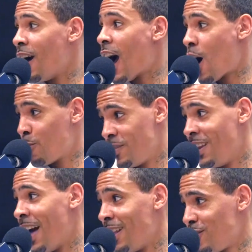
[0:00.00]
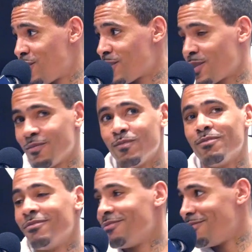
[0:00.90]
out with the lads,
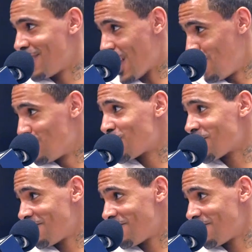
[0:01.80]
girls.